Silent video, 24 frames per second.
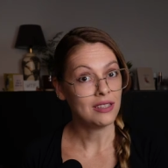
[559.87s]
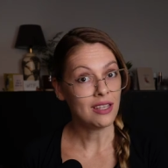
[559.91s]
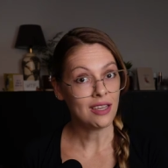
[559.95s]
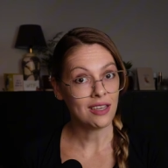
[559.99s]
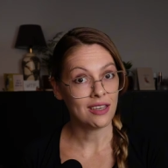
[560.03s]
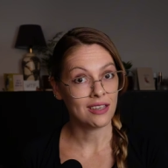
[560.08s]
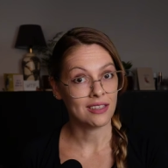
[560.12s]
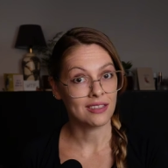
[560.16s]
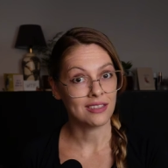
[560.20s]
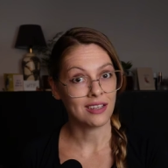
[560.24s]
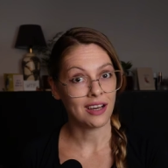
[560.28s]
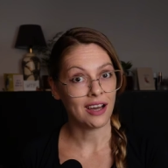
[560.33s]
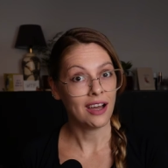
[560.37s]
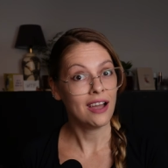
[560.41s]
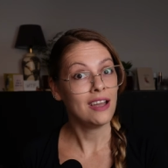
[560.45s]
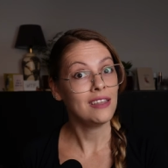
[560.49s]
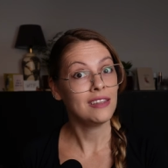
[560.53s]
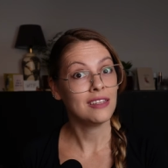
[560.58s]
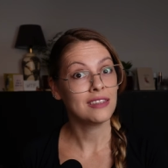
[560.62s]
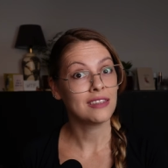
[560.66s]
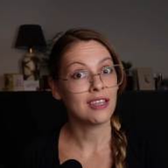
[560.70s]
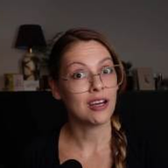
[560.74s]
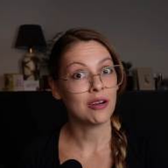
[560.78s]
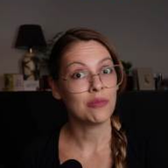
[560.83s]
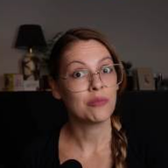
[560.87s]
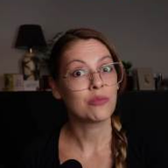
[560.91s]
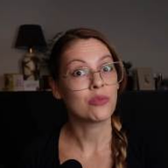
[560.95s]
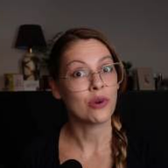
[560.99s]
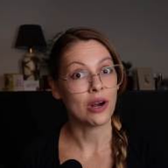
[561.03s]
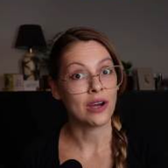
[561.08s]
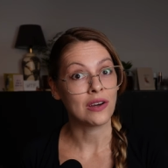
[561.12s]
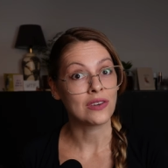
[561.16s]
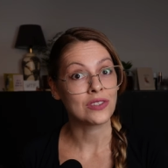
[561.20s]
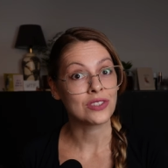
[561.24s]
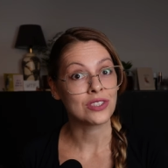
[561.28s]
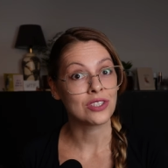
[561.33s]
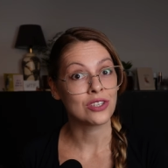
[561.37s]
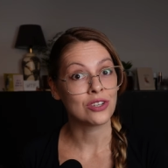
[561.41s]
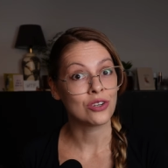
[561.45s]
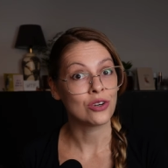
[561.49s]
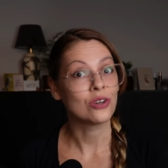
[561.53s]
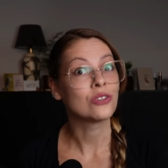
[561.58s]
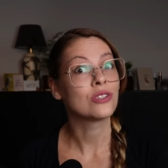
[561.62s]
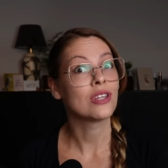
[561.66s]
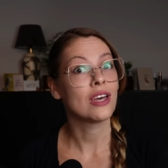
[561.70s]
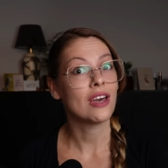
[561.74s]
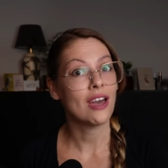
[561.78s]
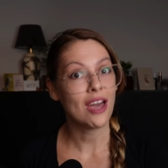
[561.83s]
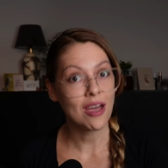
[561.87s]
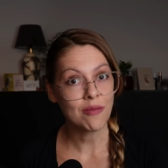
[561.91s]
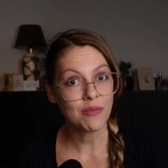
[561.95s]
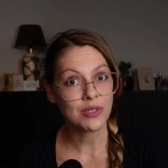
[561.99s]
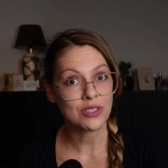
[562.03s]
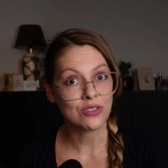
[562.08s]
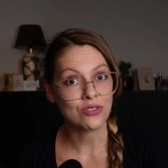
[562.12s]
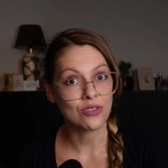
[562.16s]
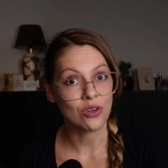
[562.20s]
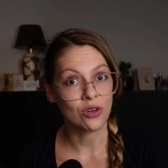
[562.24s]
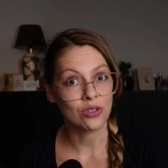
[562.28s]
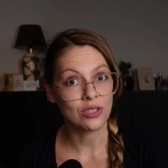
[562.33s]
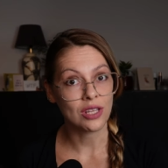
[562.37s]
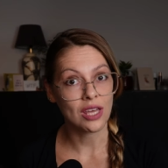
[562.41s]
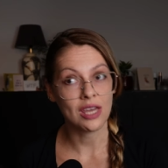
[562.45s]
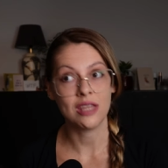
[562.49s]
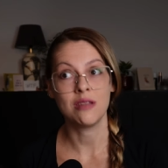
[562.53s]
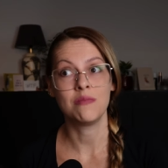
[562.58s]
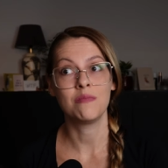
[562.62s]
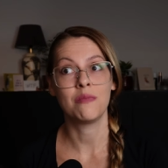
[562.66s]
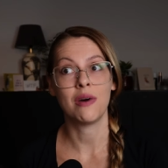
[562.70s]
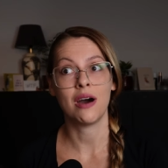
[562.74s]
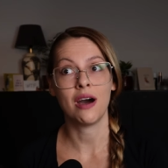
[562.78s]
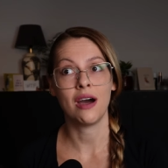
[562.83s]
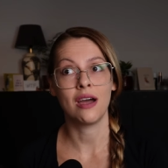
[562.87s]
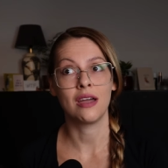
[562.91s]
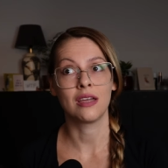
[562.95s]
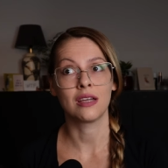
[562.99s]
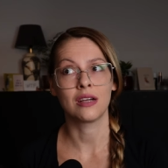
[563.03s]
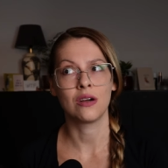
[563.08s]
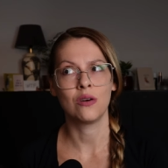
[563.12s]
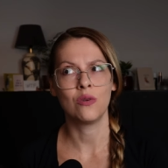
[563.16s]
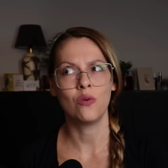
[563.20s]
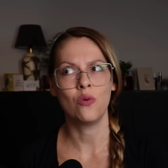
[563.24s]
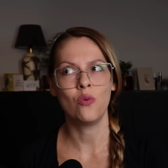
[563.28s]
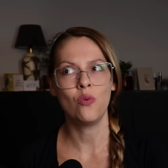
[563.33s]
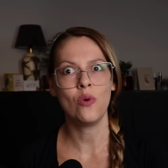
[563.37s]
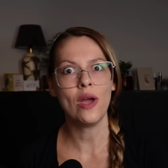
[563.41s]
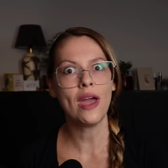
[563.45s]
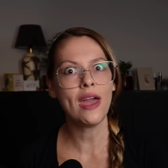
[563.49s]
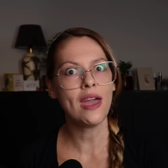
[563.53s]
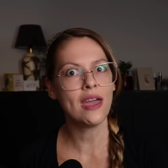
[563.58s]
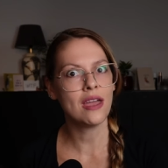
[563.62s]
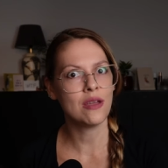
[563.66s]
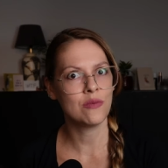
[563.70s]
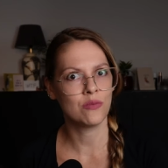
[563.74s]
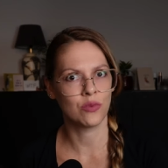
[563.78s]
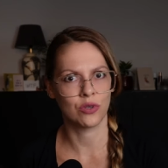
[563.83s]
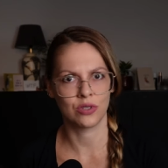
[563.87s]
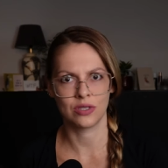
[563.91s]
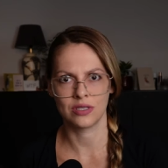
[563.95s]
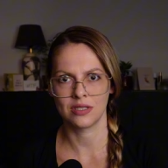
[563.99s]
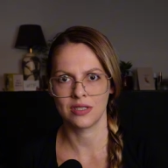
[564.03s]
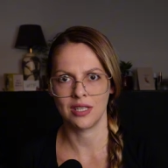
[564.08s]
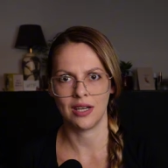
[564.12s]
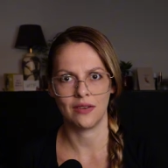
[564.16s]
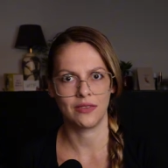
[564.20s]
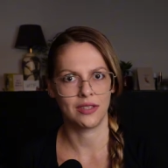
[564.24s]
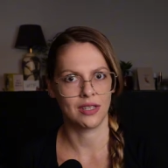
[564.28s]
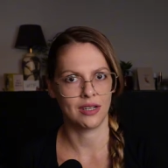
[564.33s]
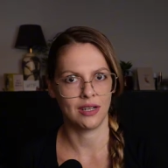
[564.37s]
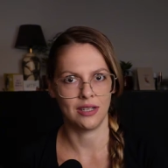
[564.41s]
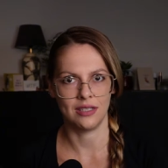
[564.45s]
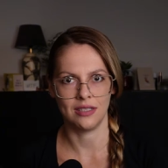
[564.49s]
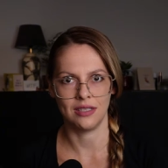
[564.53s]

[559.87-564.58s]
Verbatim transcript: then I ended up browsing on Amazon and buying way more stuff than I